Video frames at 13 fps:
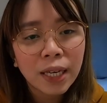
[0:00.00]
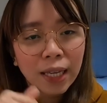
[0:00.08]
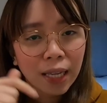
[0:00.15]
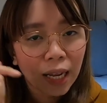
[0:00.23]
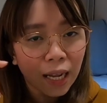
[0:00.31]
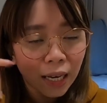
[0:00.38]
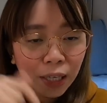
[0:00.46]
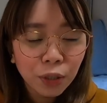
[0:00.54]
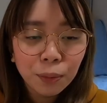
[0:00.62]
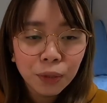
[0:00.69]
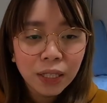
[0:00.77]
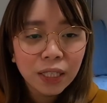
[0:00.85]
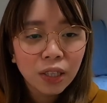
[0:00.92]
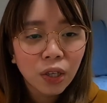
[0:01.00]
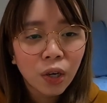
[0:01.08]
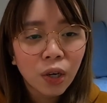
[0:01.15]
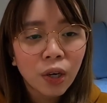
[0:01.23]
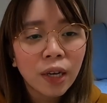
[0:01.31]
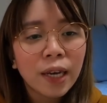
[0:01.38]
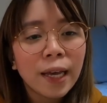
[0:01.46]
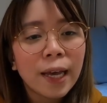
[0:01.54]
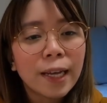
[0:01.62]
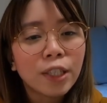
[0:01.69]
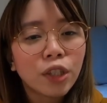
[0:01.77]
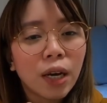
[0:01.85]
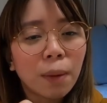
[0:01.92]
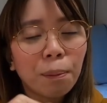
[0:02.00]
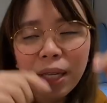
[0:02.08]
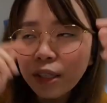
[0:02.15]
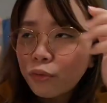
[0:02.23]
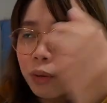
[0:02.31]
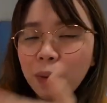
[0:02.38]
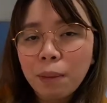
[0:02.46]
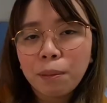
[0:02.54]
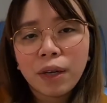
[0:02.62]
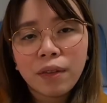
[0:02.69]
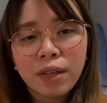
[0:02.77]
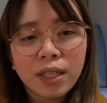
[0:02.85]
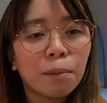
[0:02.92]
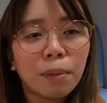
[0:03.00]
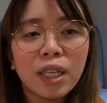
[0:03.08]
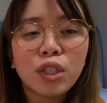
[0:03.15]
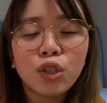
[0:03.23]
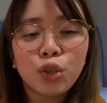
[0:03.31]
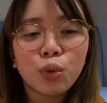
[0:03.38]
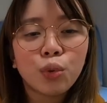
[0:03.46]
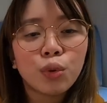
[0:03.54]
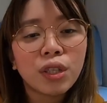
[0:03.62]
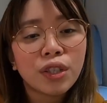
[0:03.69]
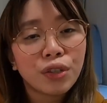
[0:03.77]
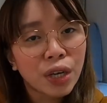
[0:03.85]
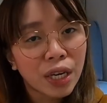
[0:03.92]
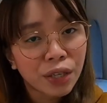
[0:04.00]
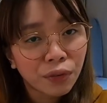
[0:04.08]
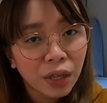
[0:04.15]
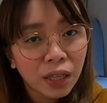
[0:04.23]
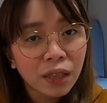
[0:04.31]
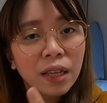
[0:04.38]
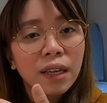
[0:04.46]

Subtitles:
lalagay ko po dito. At saka, please remember this. Please choose general